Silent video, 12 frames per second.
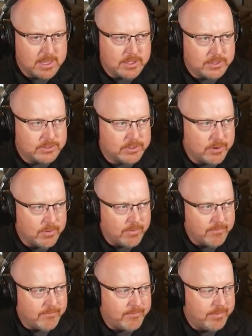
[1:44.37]

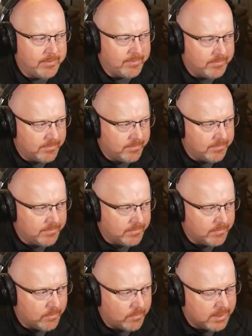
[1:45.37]
So
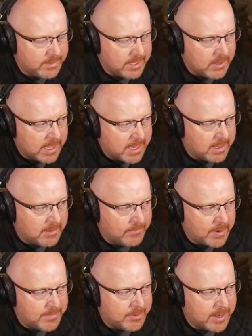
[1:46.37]
one thing you got to
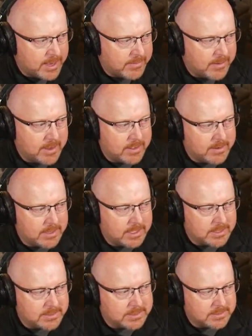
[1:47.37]
wrap your head around
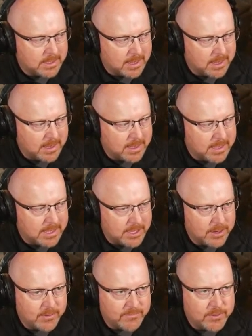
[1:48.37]
is,
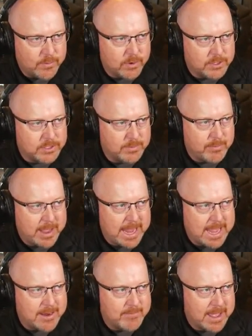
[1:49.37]
if you were to
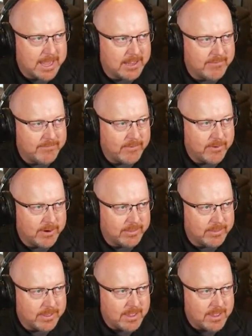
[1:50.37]
pan back and forth,